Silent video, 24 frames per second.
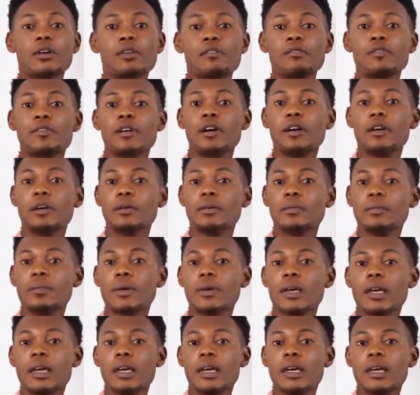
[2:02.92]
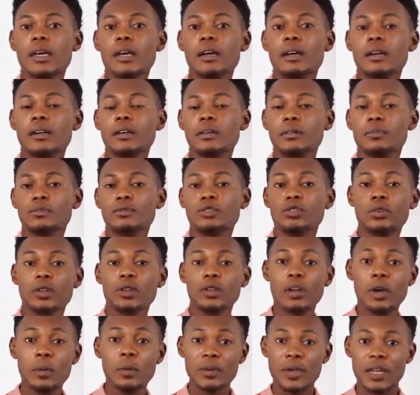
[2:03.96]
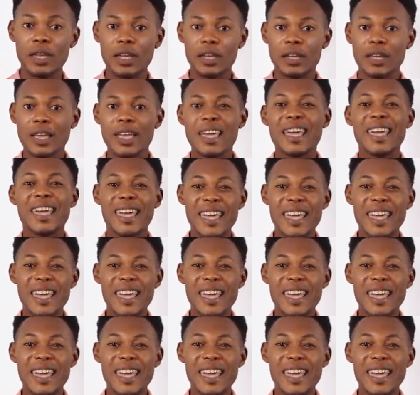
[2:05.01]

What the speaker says: of Tony Lumpkin,